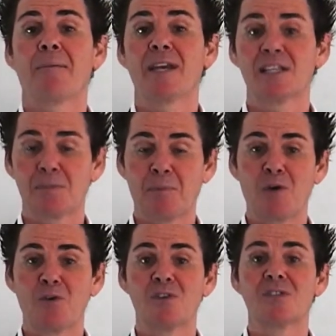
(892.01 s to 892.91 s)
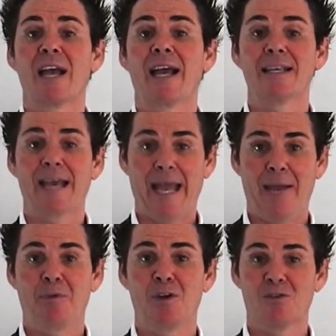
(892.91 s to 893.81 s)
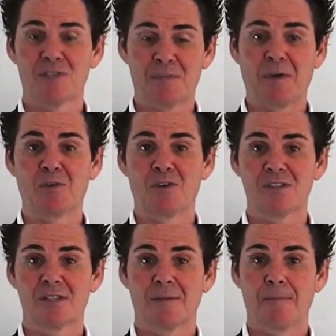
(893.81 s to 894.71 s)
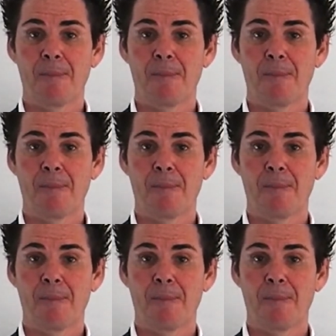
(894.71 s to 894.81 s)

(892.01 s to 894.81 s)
ex-smokers and happy non-smokers.